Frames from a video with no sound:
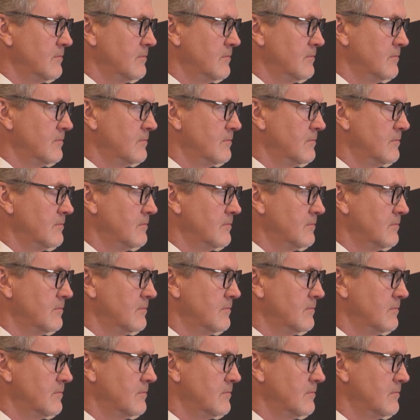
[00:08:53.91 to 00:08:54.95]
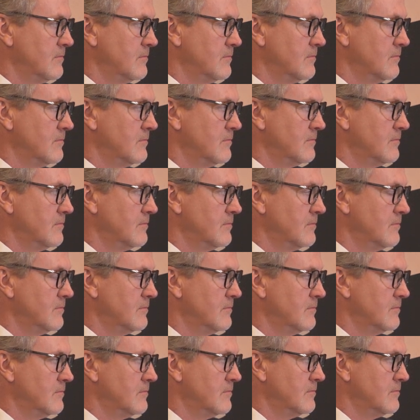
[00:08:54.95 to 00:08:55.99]

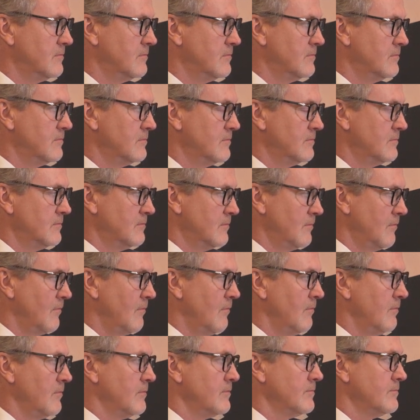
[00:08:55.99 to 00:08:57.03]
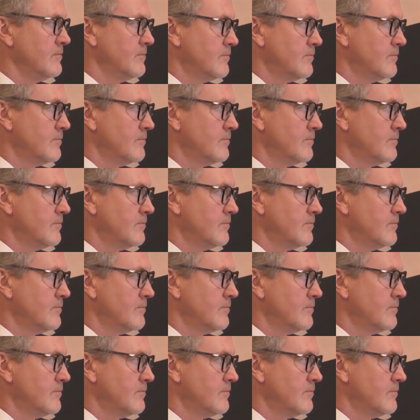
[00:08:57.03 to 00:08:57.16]
(not speaking)